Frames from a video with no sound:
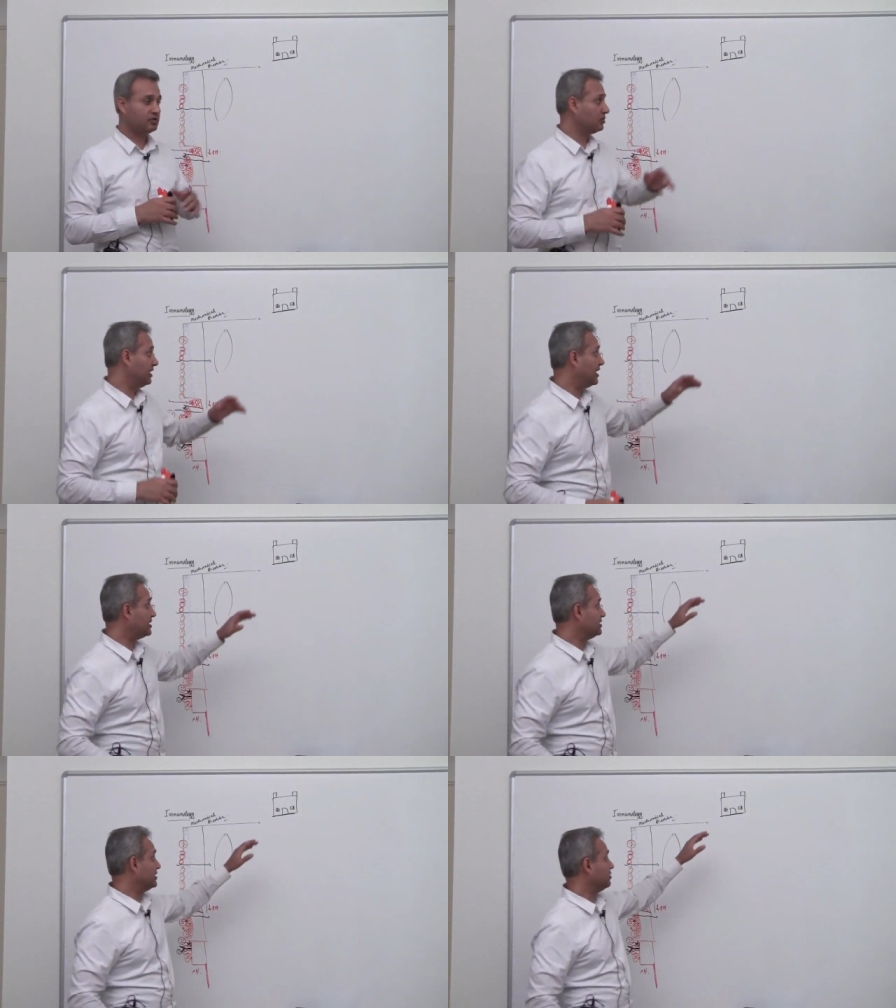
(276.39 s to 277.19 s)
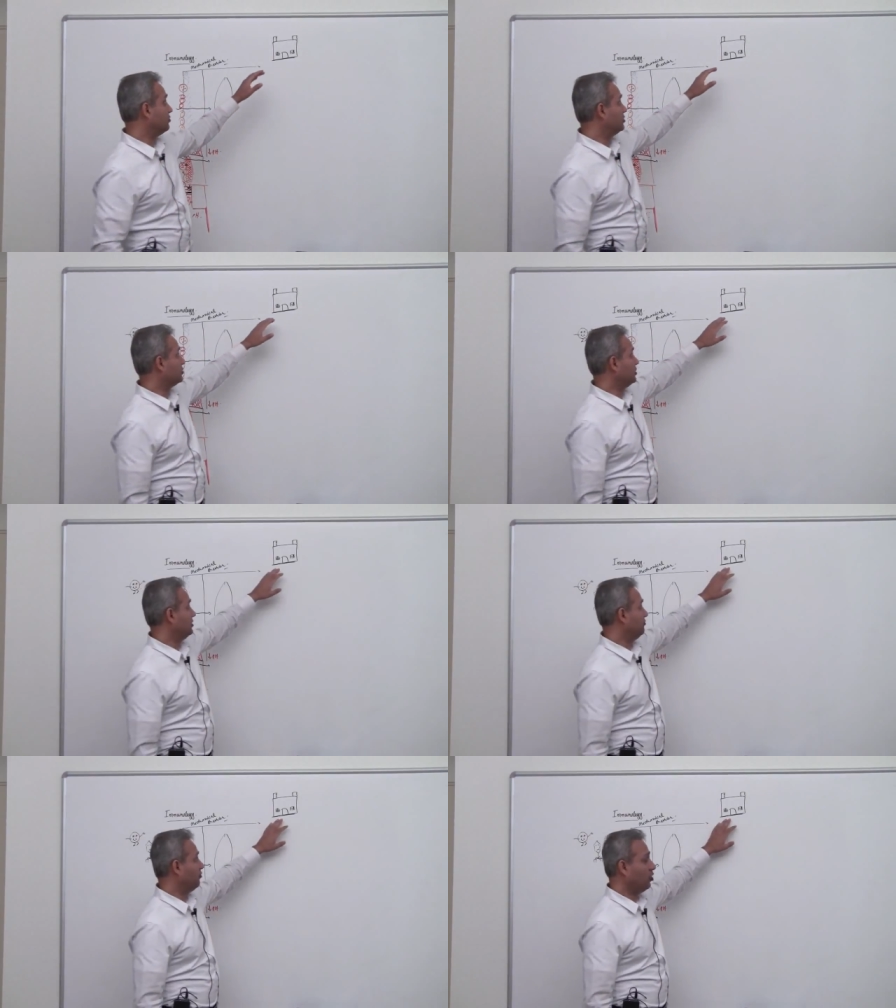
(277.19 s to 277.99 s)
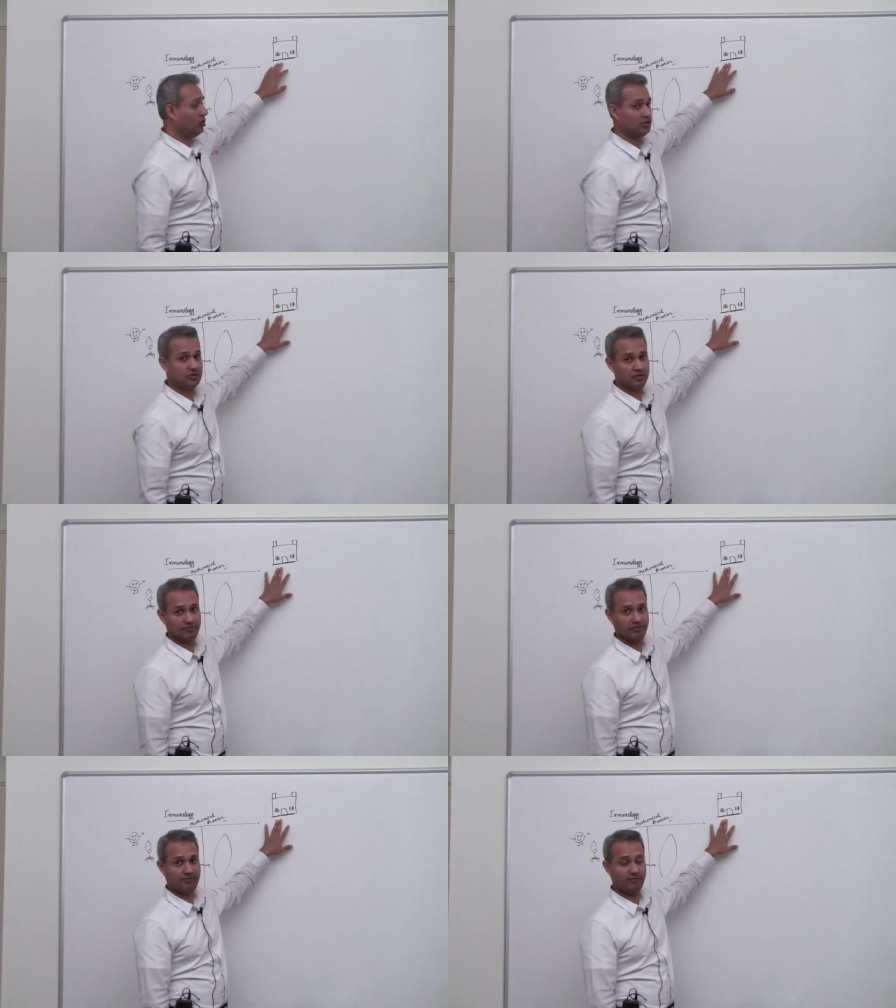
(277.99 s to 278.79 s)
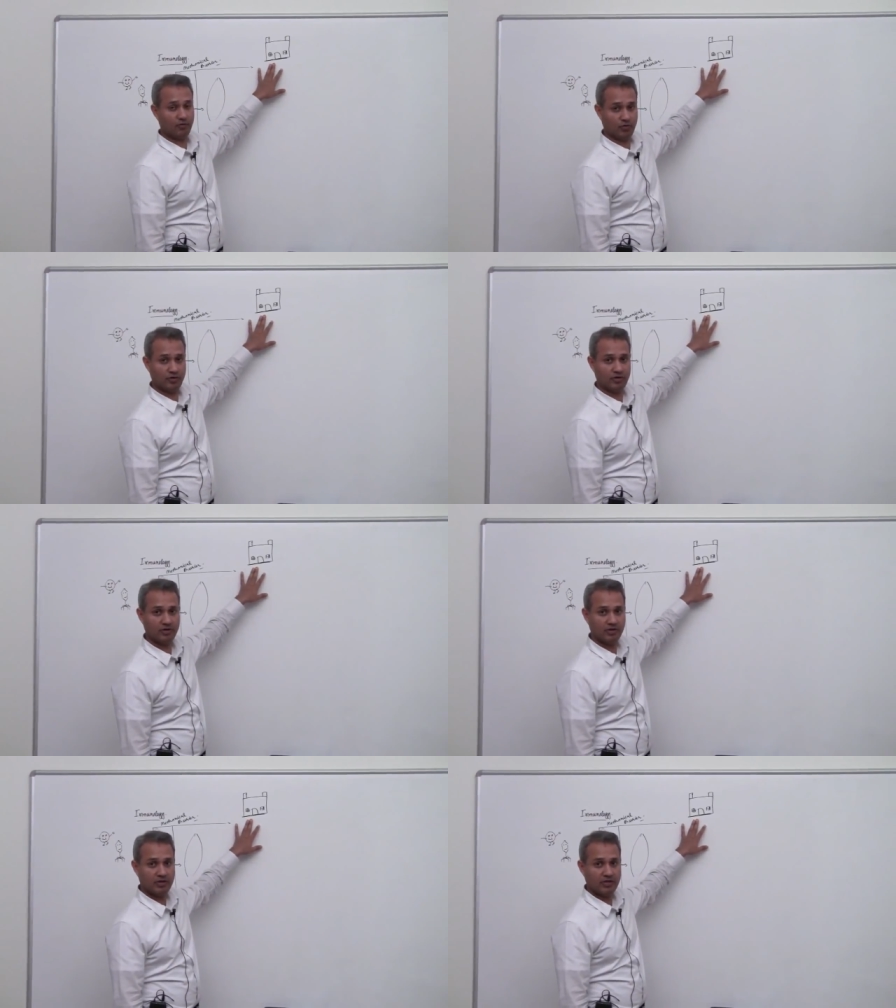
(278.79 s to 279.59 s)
So that is equal to the walls of a fort